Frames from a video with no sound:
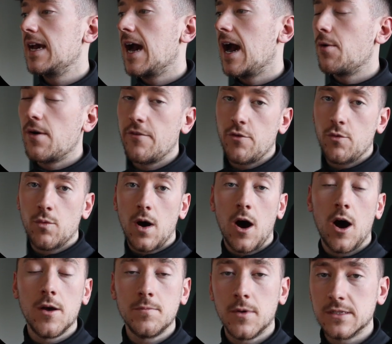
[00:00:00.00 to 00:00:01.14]
However,
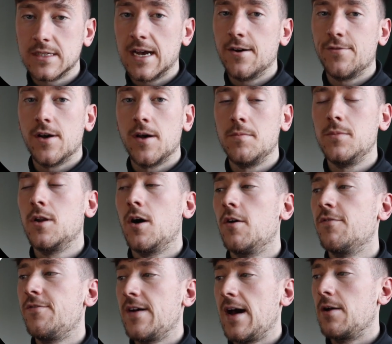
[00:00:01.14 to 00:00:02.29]
I myself am
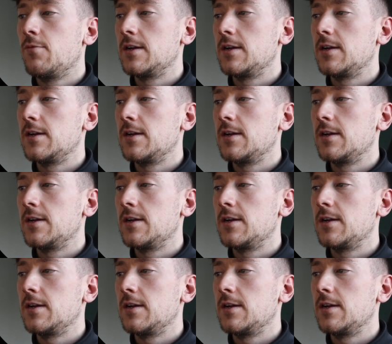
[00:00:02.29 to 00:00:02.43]
not VAT